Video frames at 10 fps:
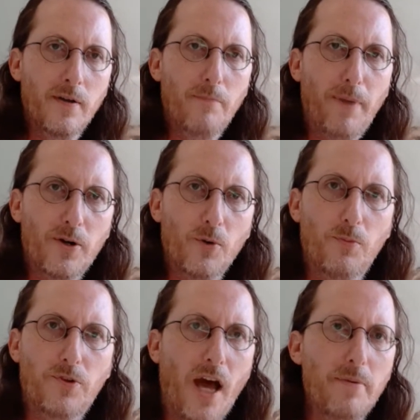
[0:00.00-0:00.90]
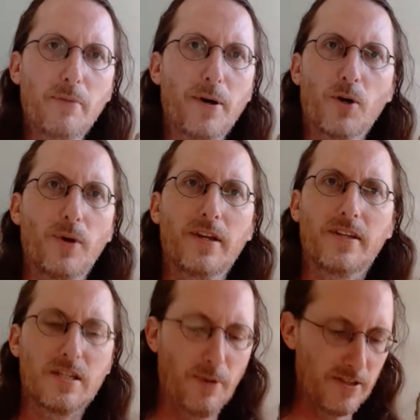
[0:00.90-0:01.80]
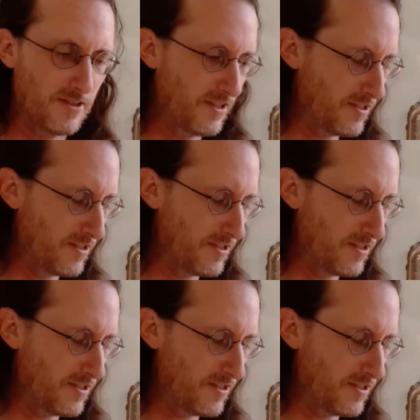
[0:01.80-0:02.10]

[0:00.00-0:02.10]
there's gotta be a better way to dispense this